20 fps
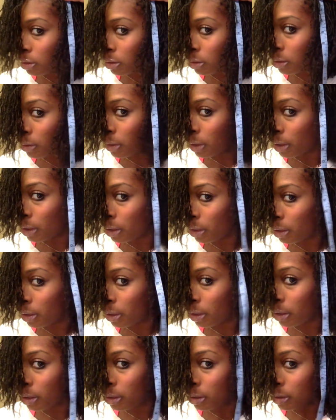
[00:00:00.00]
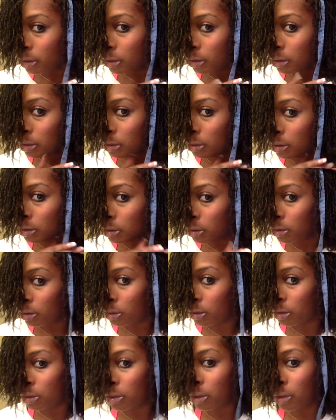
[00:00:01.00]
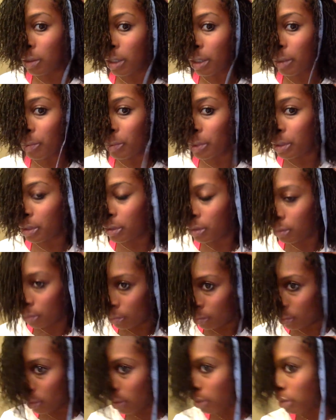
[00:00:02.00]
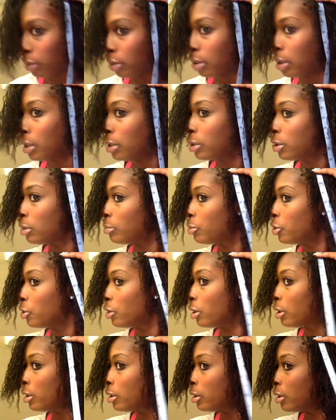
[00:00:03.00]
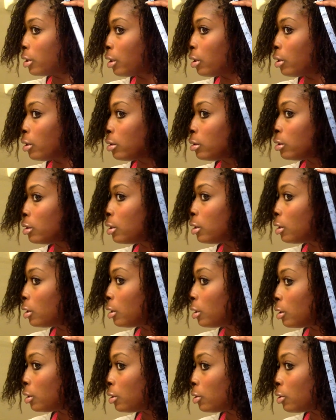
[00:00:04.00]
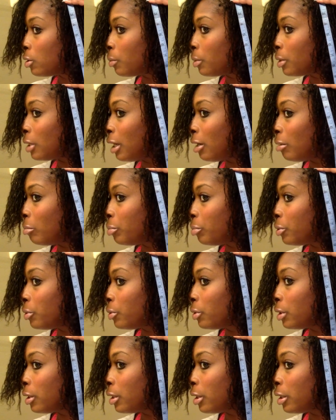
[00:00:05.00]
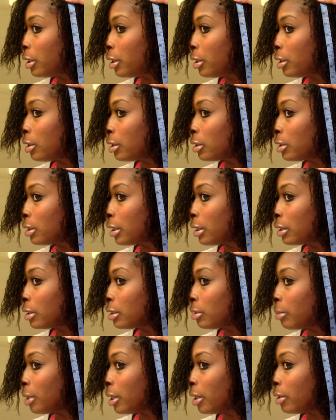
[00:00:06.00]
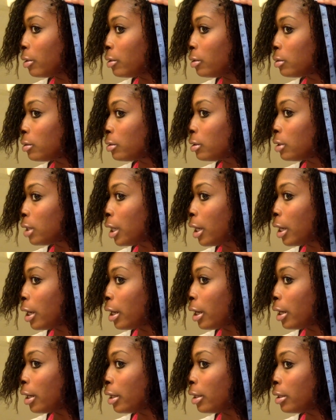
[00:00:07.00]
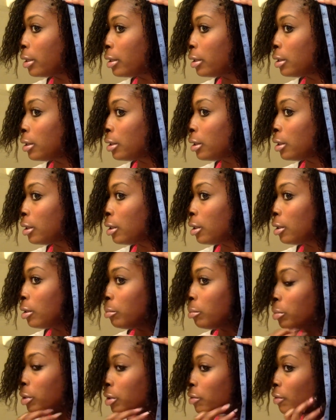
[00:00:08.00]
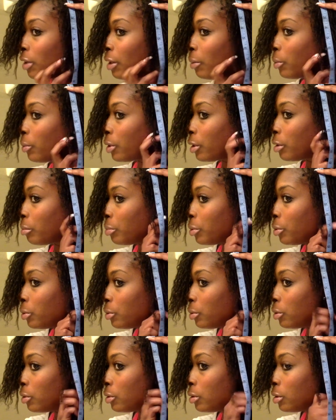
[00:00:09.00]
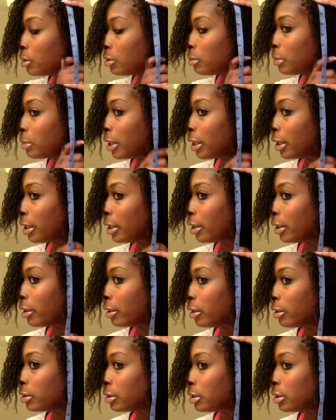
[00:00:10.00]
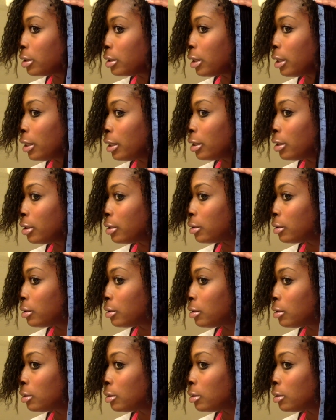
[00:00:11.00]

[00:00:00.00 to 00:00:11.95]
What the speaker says: so I can get it. So like with, oh gosh, I'm struggling now. So without pulling it, it looks like it's about 10. But if I were to pull my hair down,